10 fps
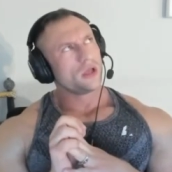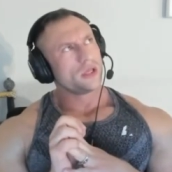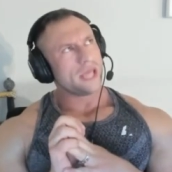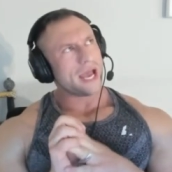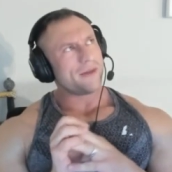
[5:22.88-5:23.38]

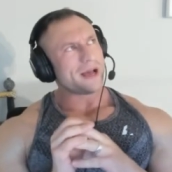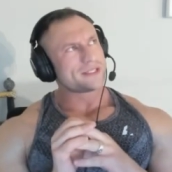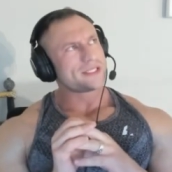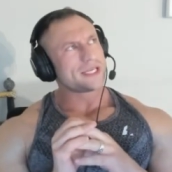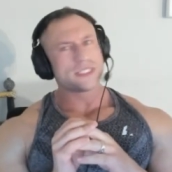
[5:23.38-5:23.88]
yeah about
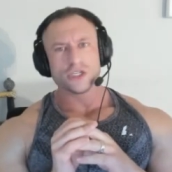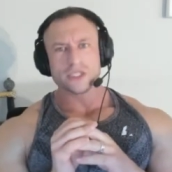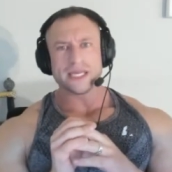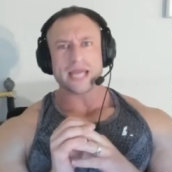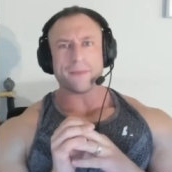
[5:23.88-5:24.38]
six years
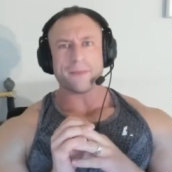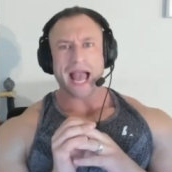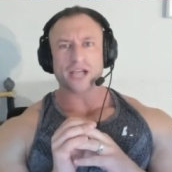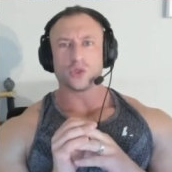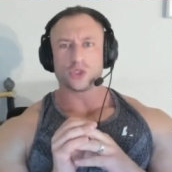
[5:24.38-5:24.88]
into my
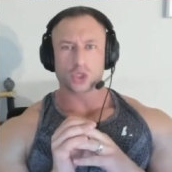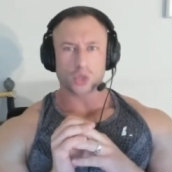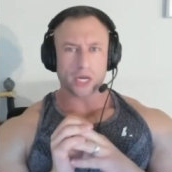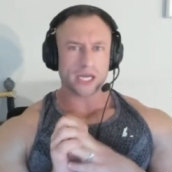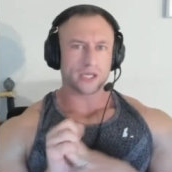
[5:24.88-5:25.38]
actual
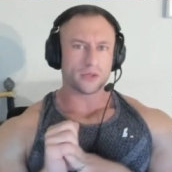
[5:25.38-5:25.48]
training